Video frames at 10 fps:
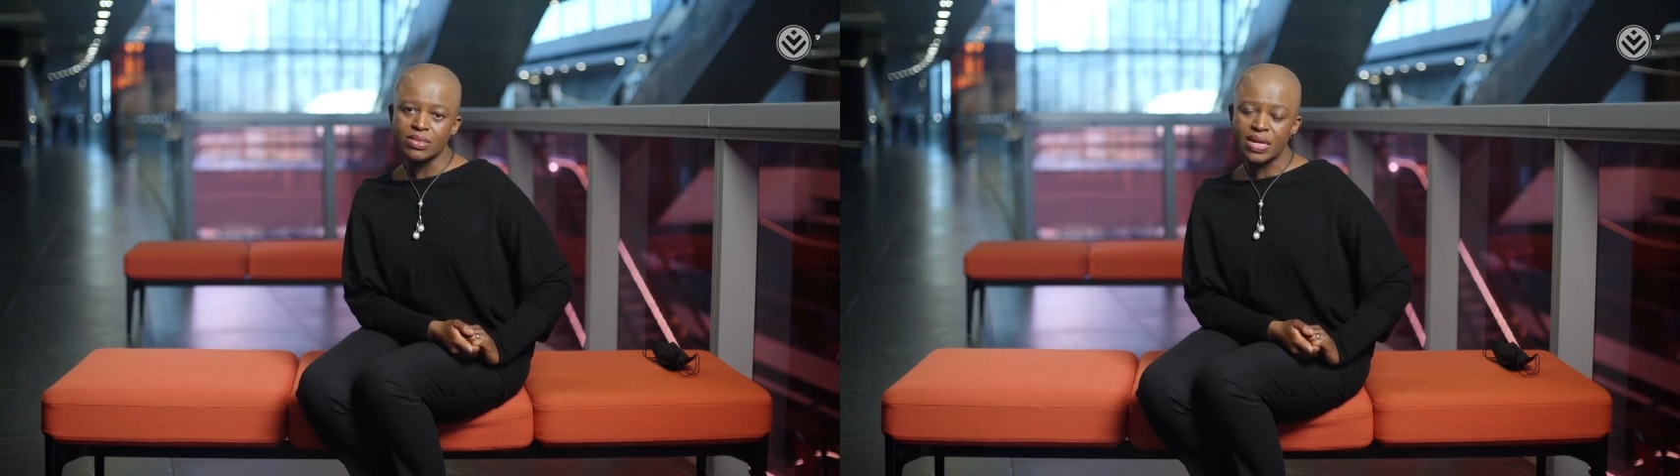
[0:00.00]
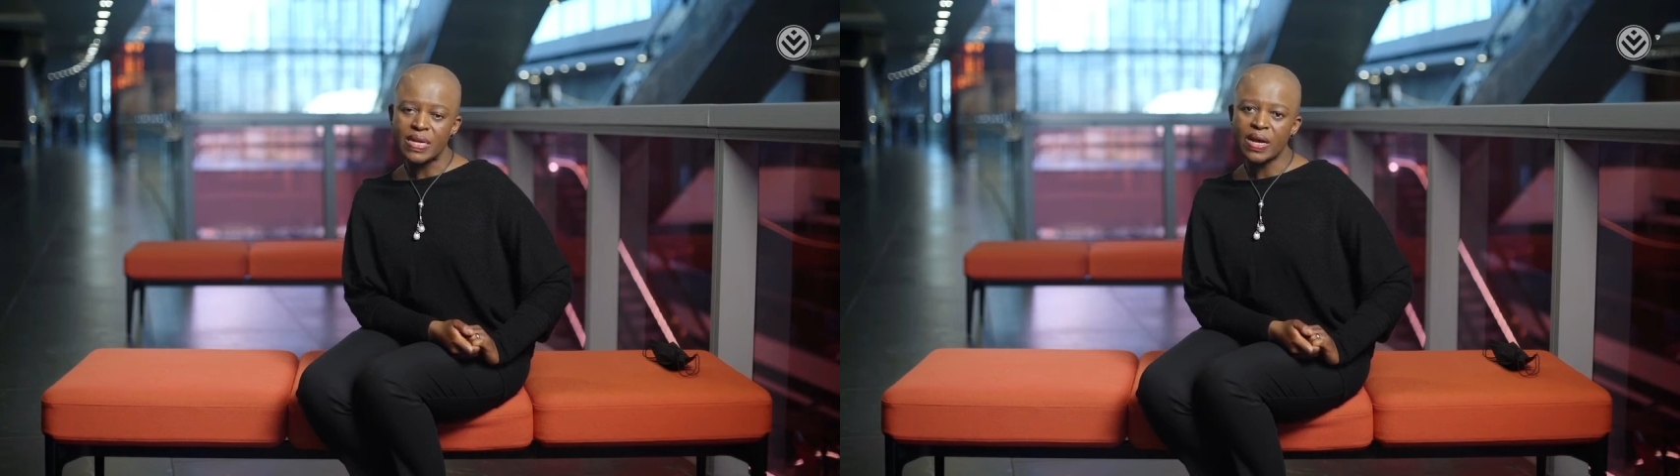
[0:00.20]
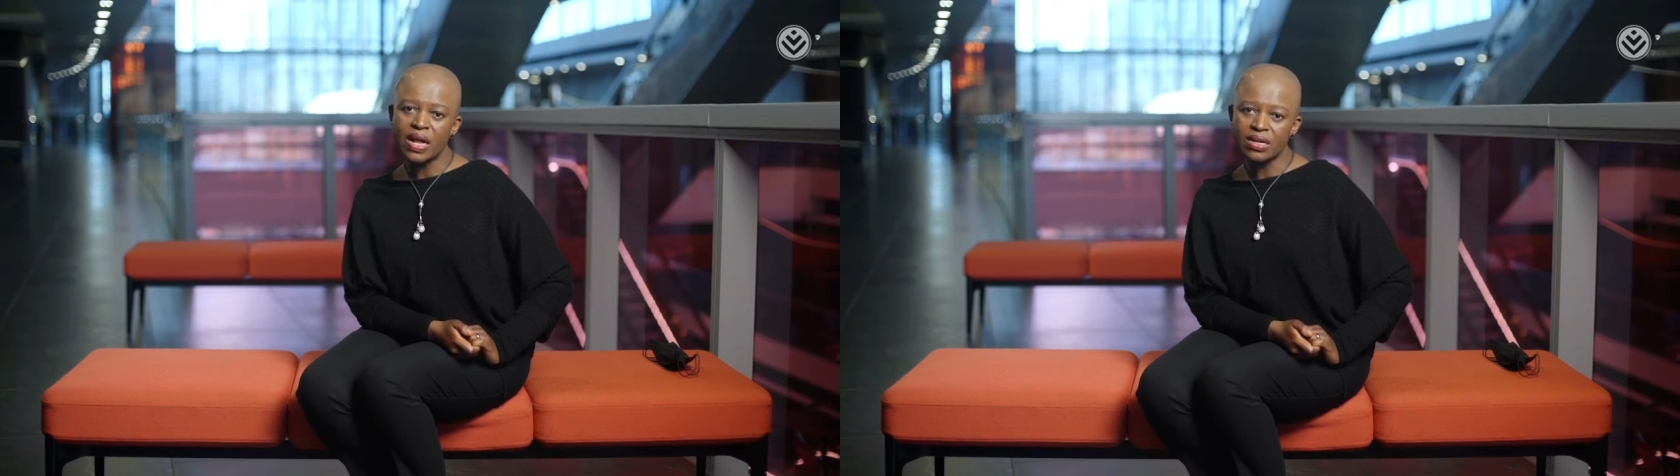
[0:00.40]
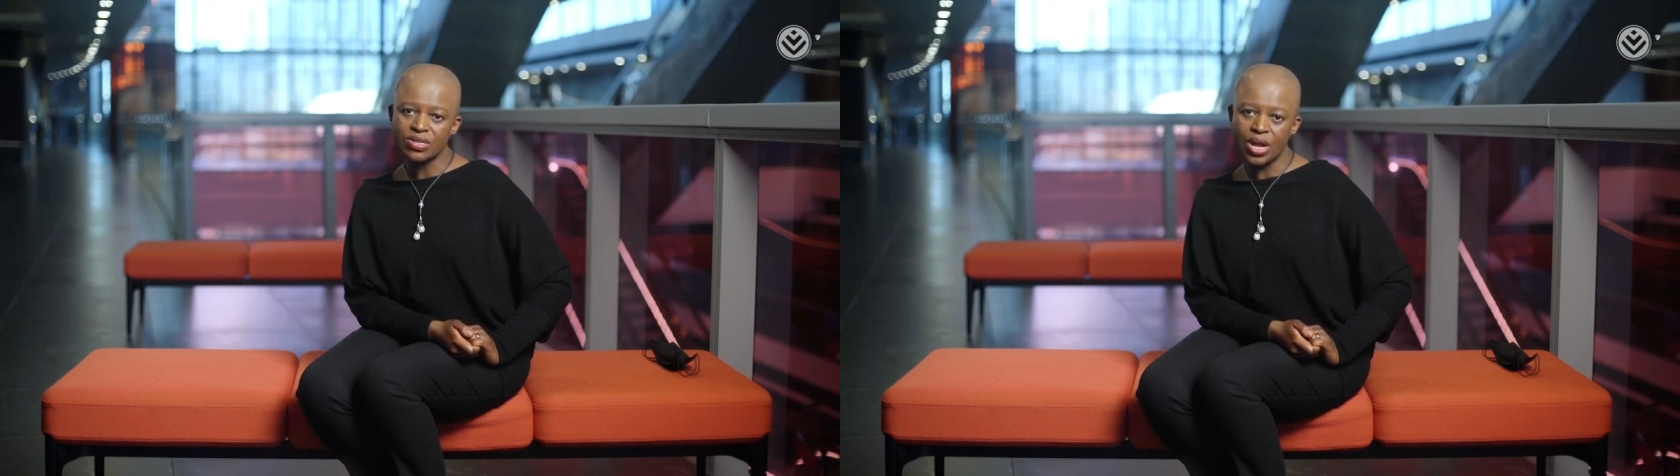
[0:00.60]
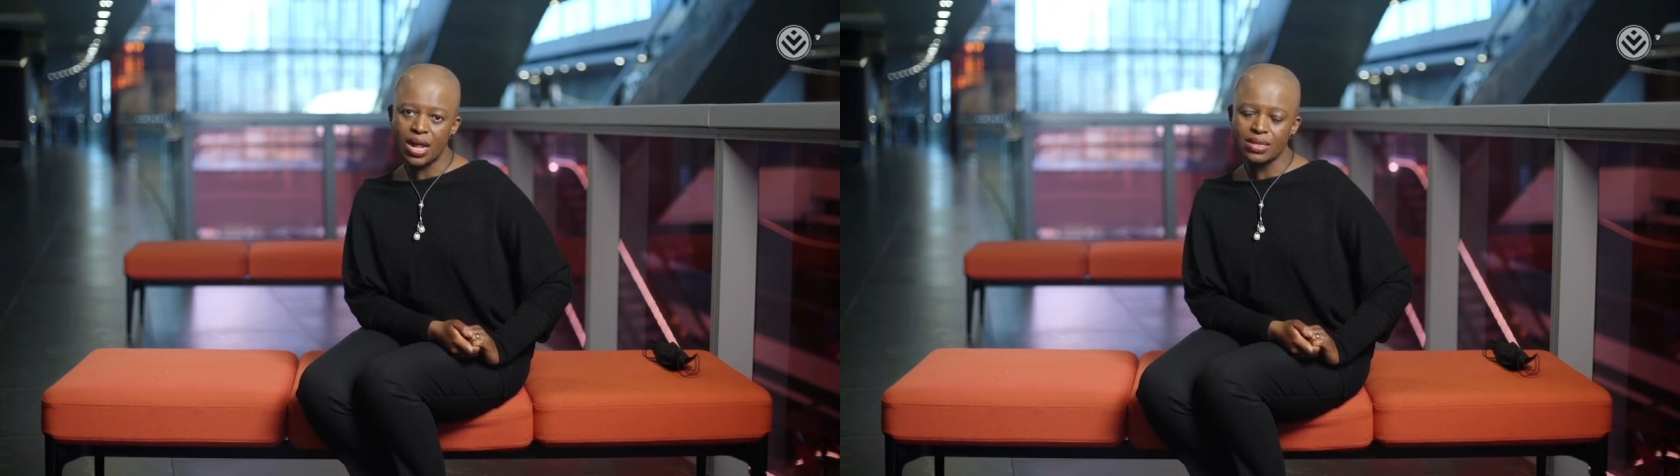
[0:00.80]
the clinical
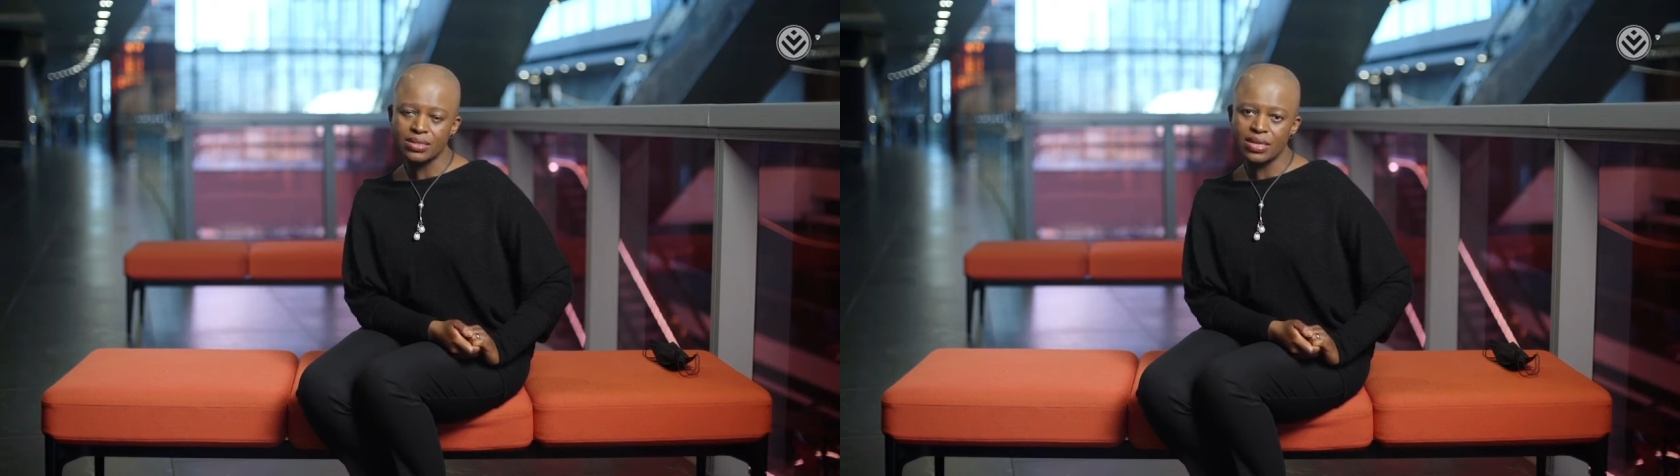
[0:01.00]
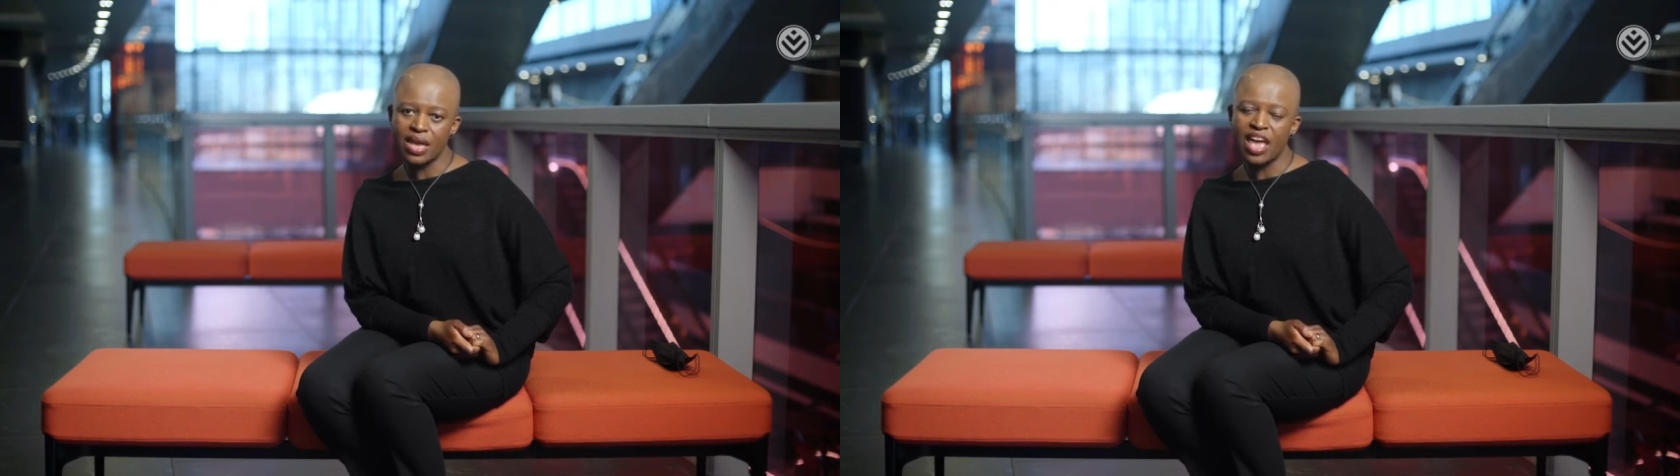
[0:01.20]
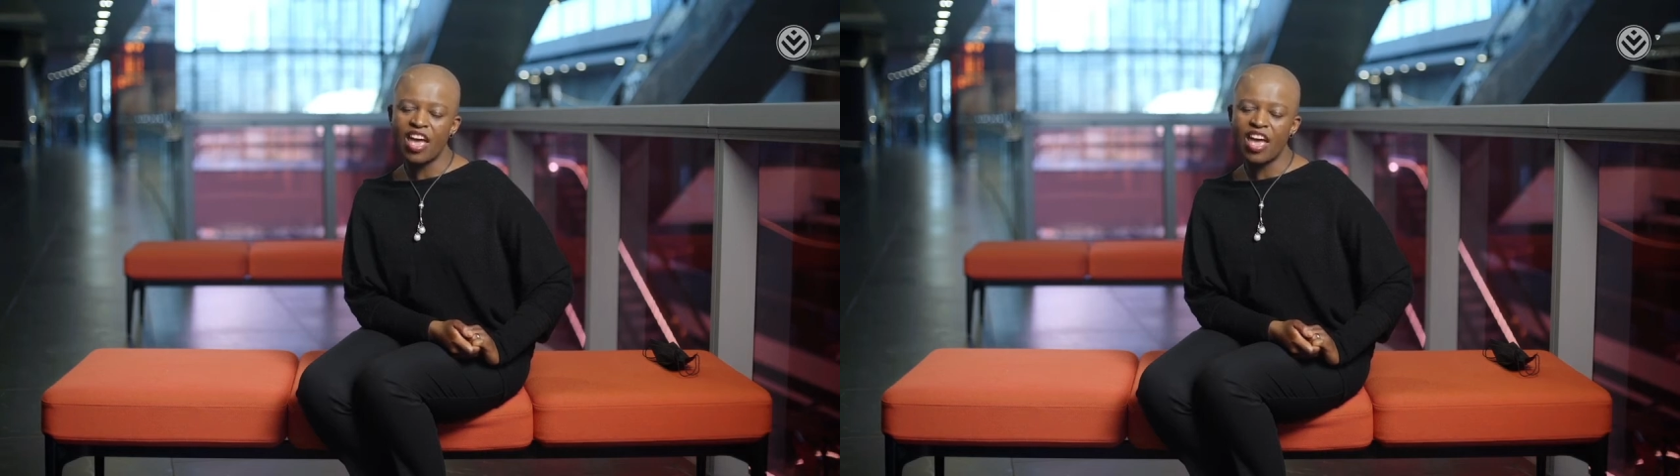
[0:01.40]
trials